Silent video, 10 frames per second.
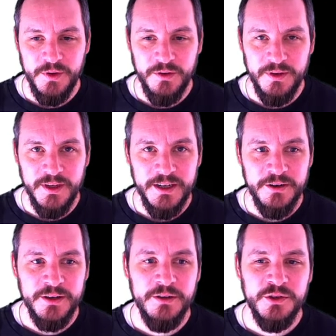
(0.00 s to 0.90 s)

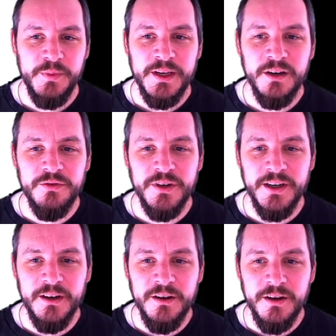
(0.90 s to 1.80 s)
Here you speak of
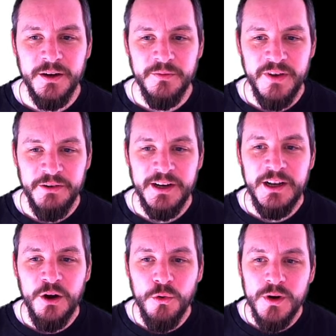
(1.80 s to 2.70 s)
a very
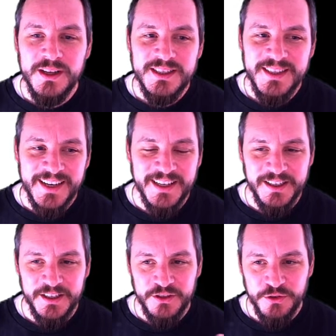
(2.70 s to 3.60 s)
low
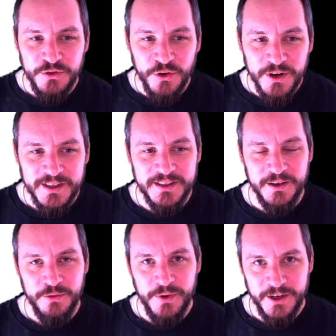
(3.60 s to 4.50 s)
signal to noise
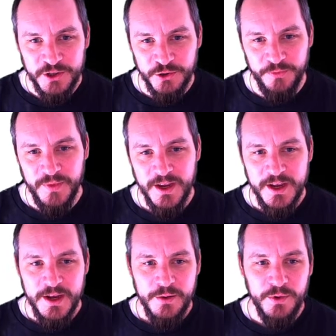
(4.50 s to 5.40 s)
ratio.
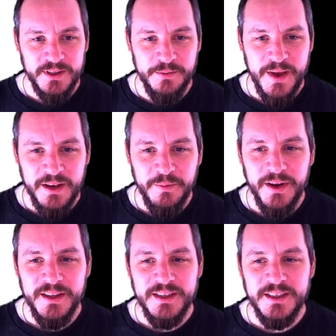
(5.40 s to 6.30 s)
What's meant
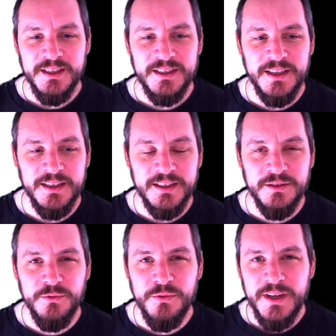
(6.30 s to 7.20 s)
by this is that it's
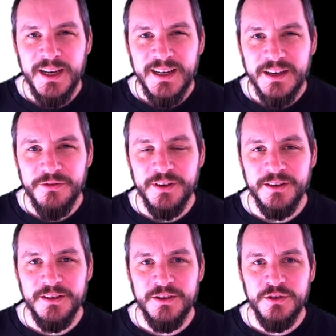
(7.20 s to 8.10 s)
really
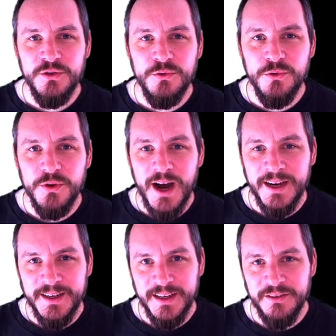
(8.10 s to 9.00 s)
different to
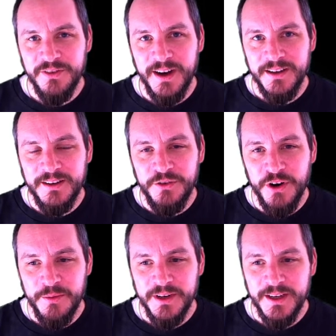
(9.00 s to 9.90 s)
identify
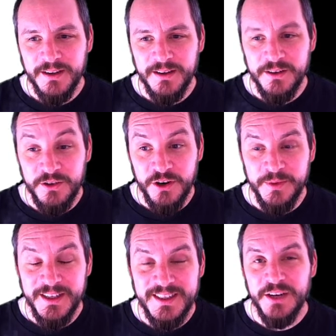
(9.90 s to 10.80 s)

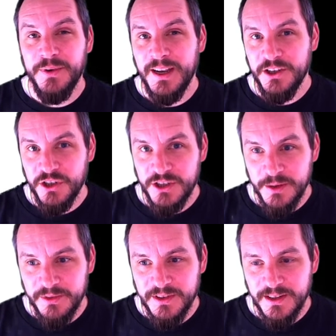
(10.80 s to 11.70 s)
deterministic
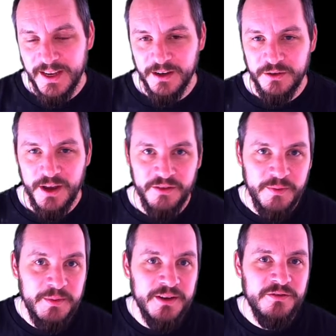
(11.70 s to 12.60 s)
relationships, like you have
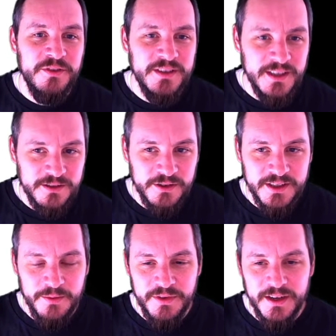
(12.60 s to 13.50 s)
maybe in physics or
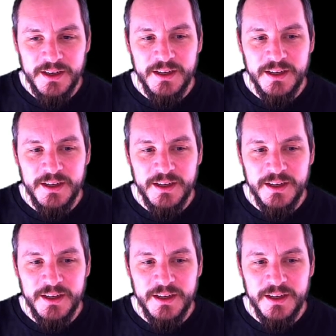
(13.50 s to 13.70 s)
something,